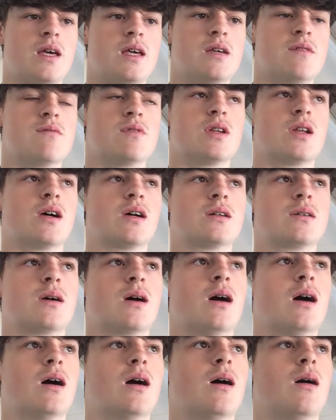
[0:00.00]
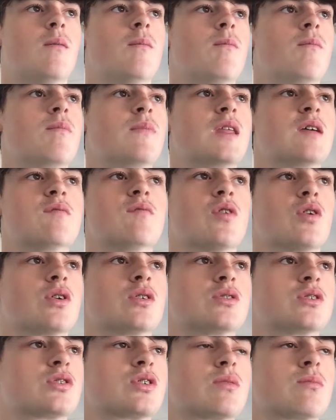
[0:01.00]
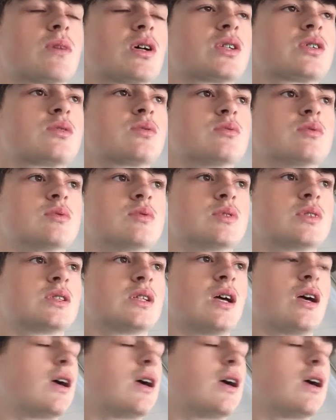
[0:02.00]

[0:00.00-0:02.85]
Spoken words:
Even like involuntary muscles,